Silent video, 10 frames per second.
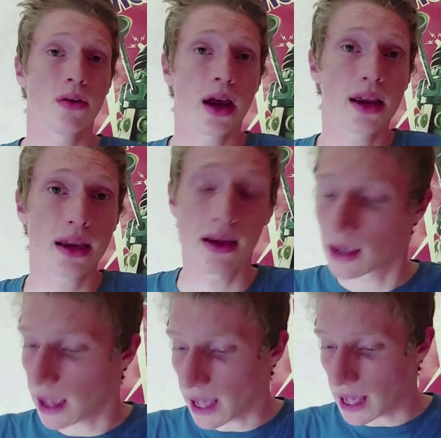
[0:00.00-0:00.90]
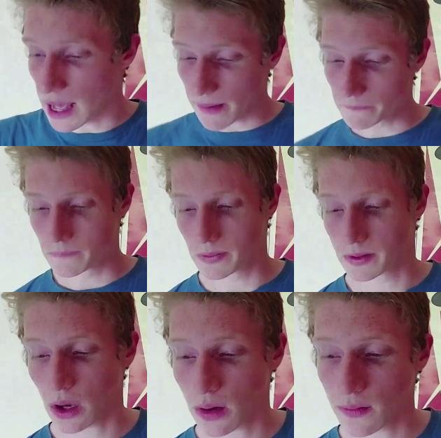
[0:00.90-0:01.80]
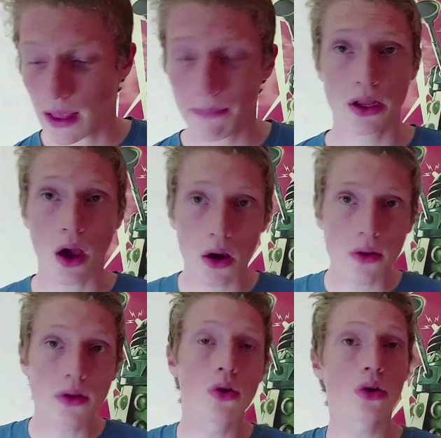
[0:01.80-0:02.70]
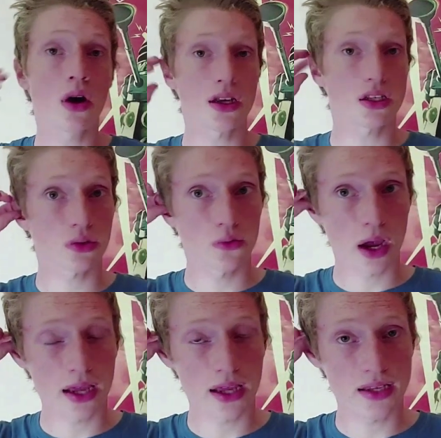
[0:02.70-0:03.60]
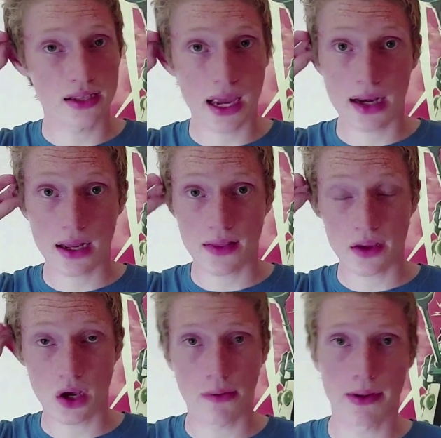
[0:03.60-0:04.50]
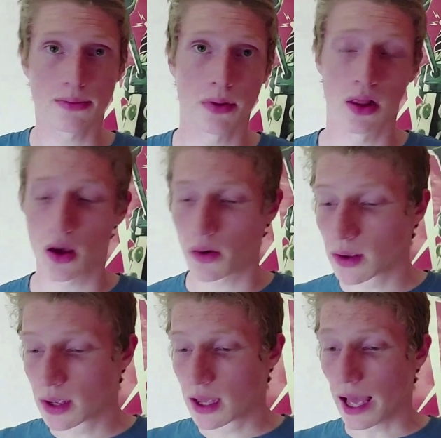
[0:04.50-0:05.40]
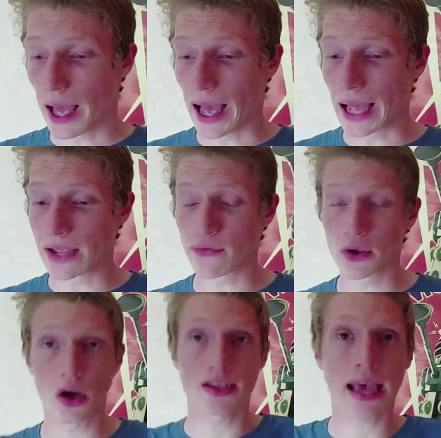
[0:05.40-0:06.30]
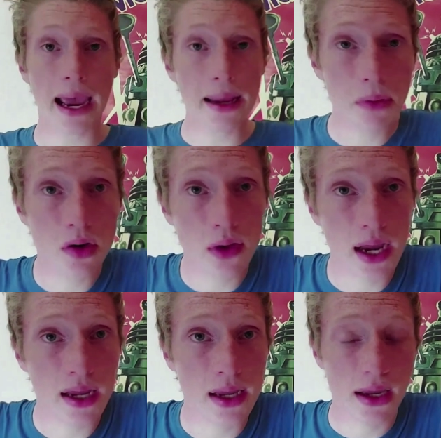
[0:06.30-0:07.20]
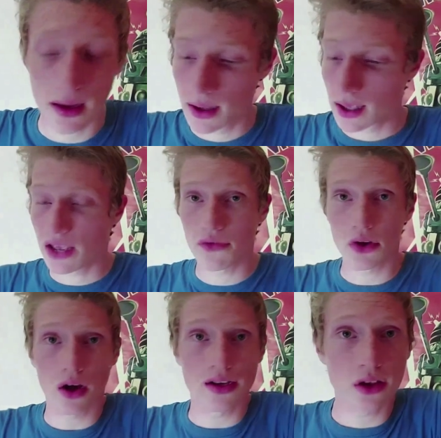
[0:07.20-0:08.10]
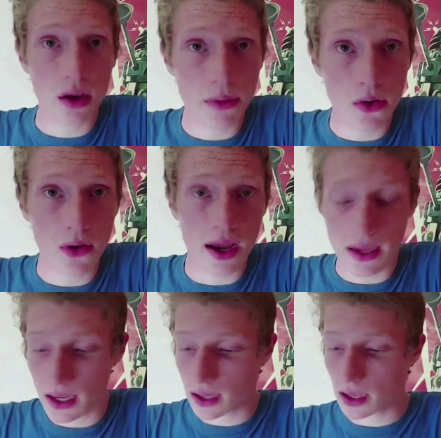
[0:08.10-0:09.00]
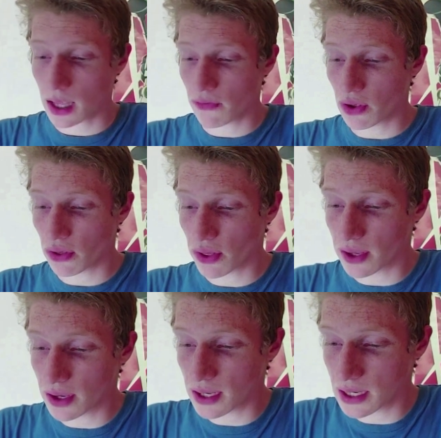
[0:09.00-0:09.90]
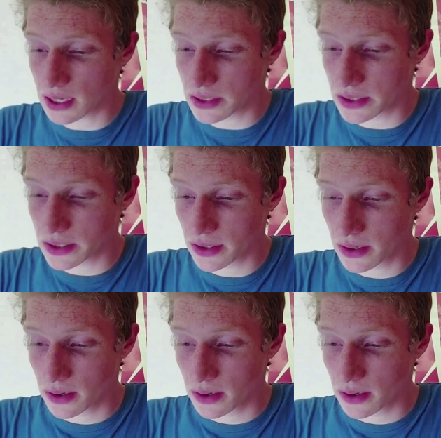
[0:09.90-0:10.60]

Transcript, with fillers: ranking. Um, so let me know your guys' rankings down in the comments below. Uh, if you guys hate my ranking, if you guys like my ranking, if you think it is